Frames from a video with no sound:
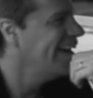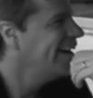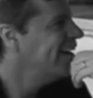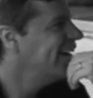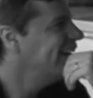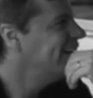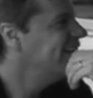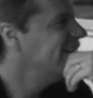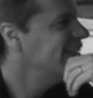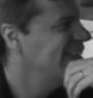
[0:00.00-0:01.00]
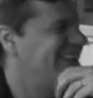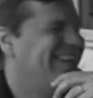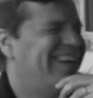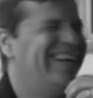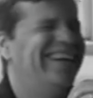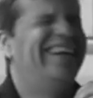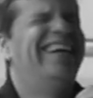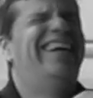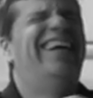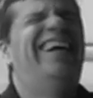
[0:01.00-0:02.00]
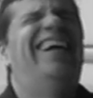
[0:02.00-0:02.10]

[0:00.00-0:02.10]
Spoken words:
like Las Vegas. That's the closest I